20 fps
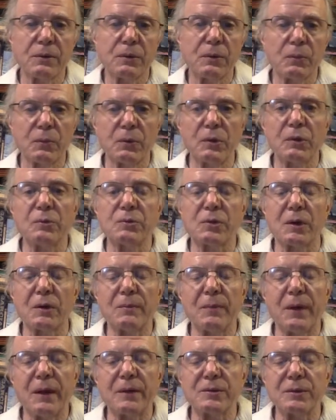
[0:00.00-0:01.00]
We use our
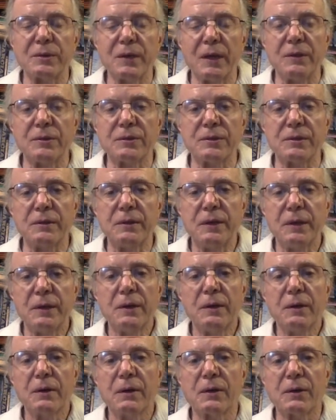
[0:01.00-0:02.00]
imagination,
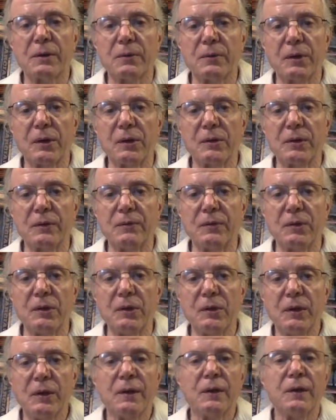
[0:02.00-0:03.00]
our
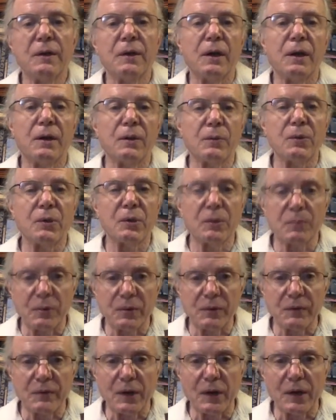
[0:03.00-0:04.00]
creativity, and we
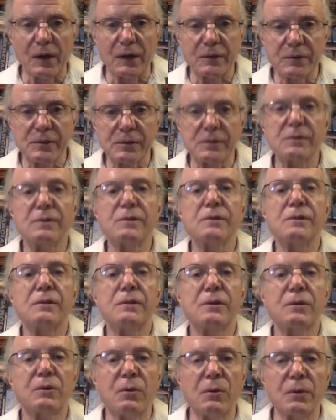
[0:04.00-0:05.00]
improvise.
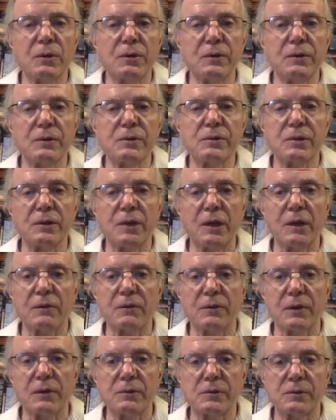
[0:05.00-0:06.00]
Quarter notes and 8th
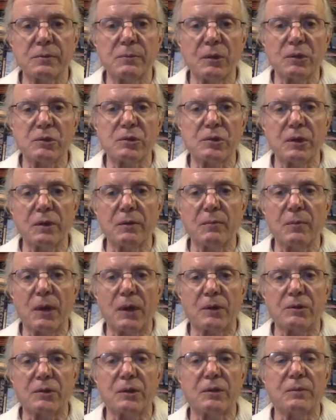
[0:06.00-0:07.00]
notes, mixing and
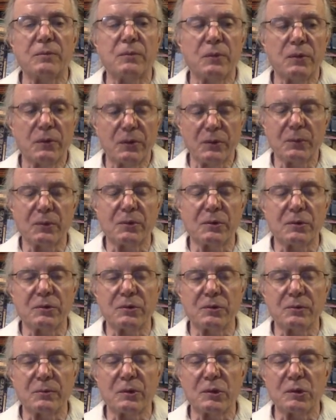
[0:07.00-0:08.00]
matching them with the
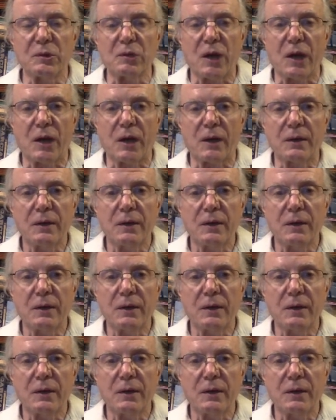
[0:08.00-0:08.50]
doom and the tak.